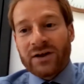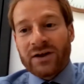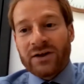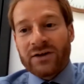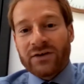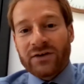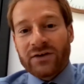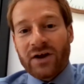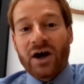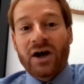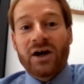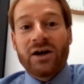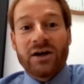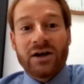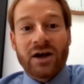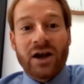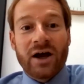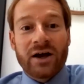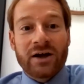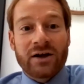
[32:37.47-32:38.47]
it's highly
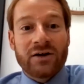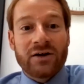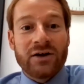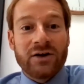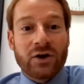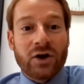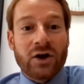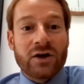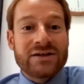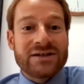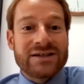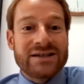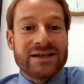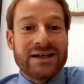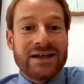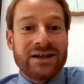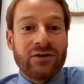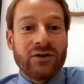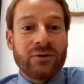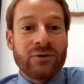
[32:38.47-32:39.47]
likely you're going to
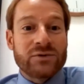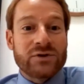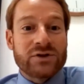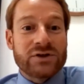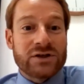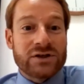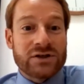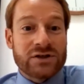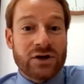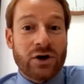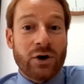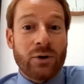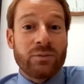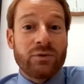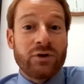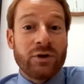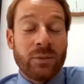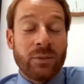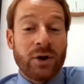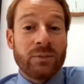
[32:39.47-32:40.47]
need them to top
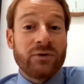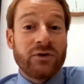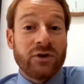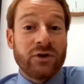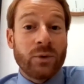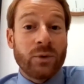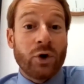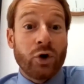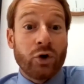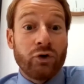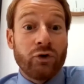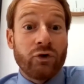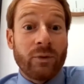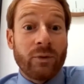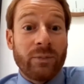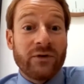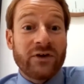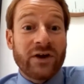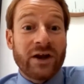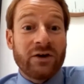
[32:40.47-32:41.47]
them up to
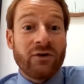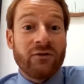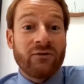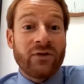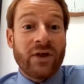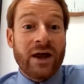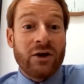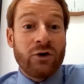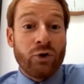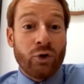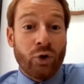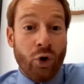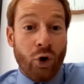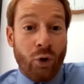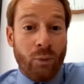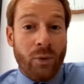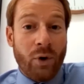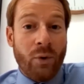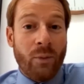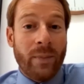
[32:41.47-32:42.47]
100% of their
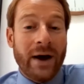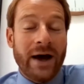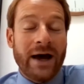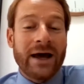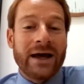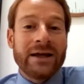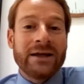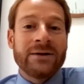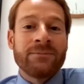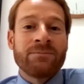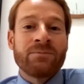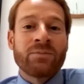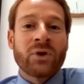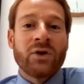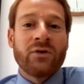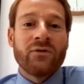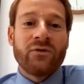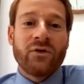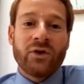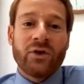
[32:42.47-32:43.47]
normal pay
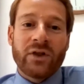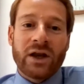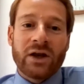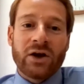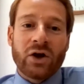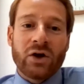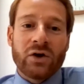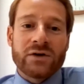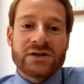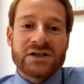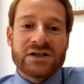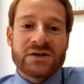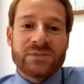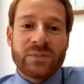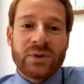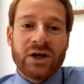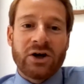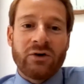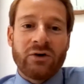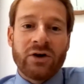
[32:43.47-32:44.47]
for their notice
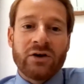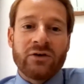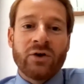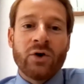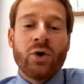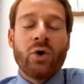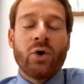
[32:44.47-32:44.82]
period,